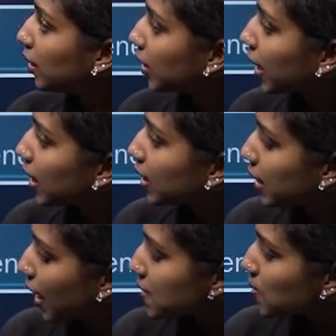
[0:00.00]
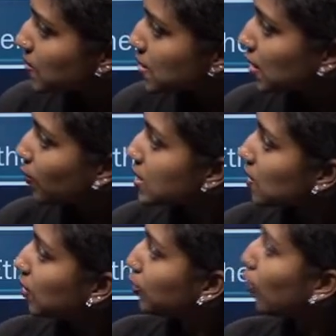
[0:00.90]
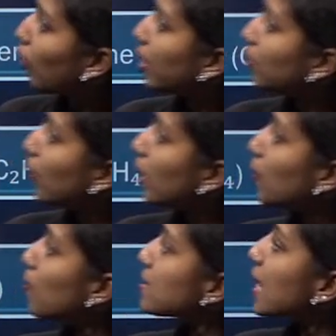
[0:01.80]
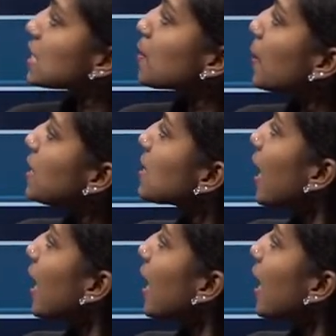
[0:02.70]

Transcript: Okay. Next question. Which of the following molecules exhibits